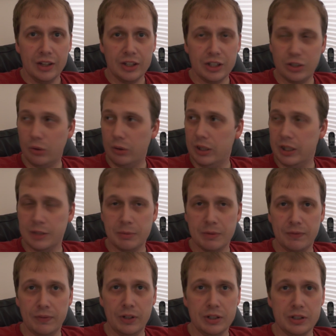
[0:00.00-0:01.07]
The toilet has
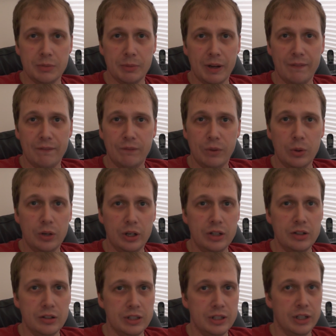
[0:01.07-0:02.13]
been flushed about
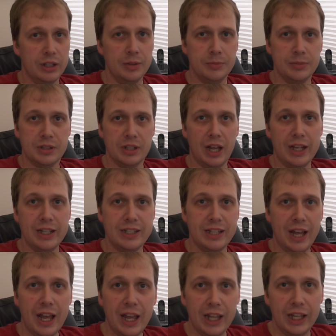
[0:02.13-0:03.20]
400 times a
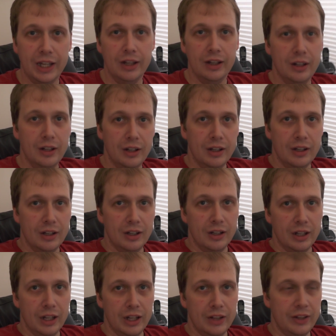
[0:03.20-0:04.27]
day
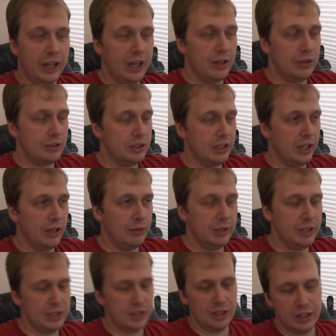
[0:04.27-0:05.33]
in the house now.
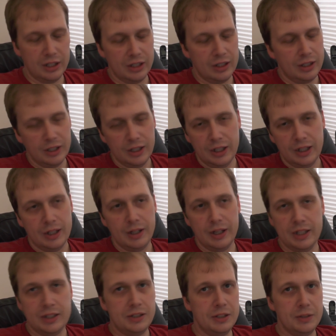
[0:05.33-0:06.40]

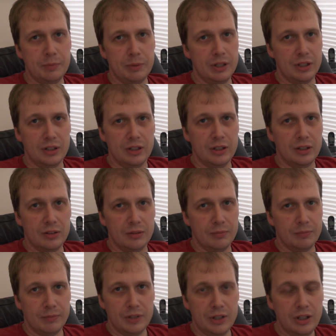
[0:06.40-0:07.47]
It's just been a
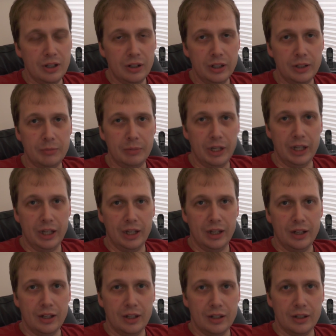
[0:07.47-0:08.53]
nightmare.
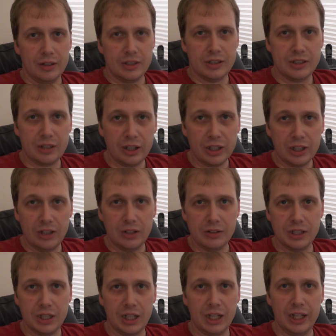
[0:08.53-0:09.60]

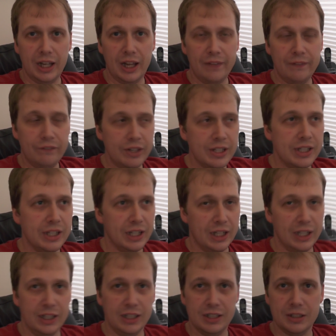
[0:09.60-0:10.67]
Psychologically and
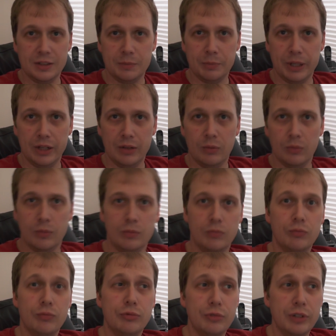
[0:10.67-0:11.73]
physically, this has been
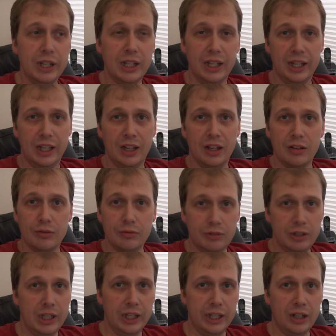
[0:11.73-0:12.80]
really,
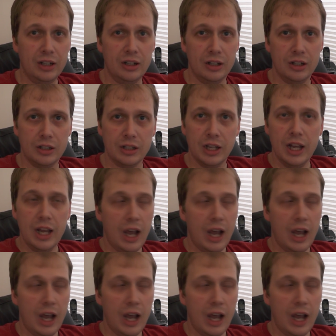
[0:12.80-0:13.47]
really hard.